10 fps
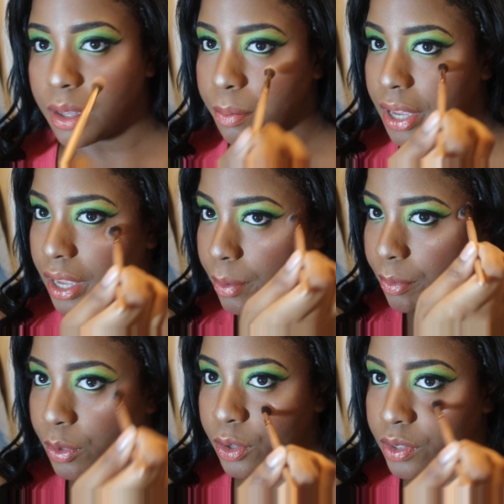And
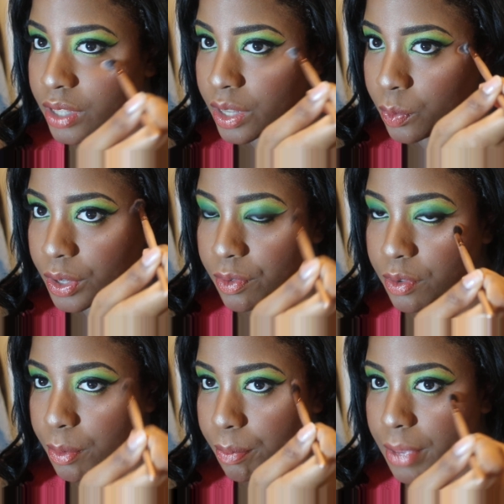bam, your skin went
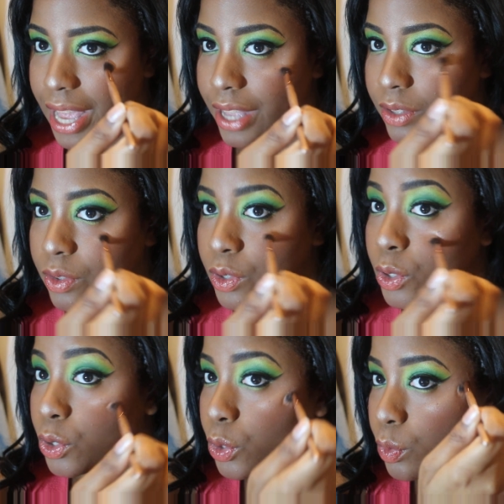from matte
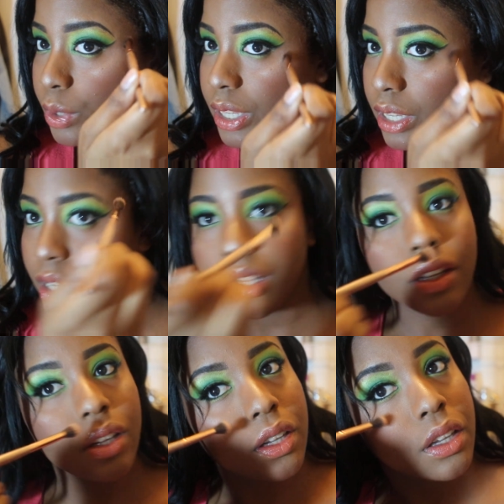to dewy
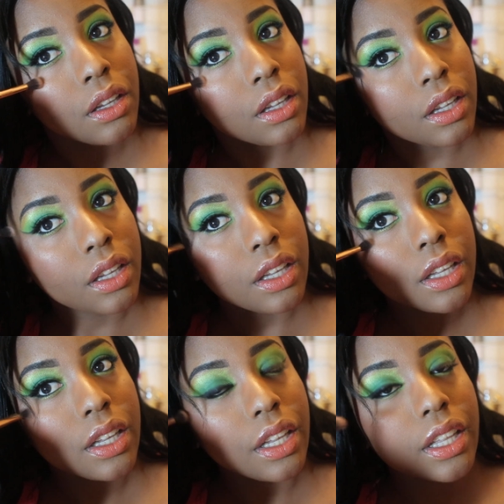
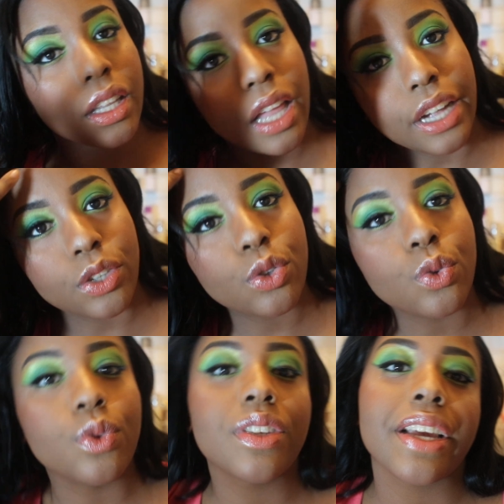in like
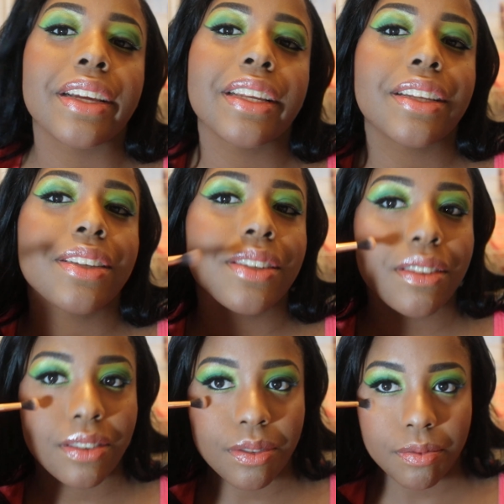2
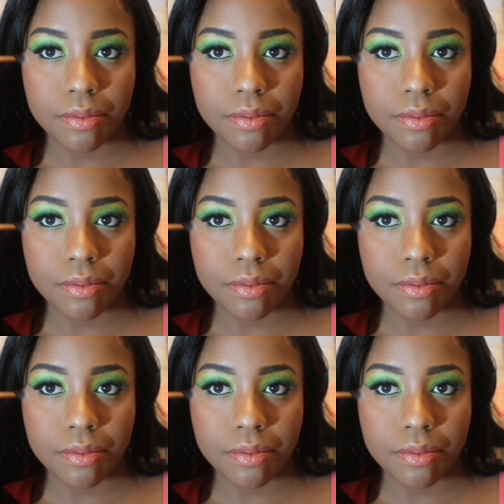seconds.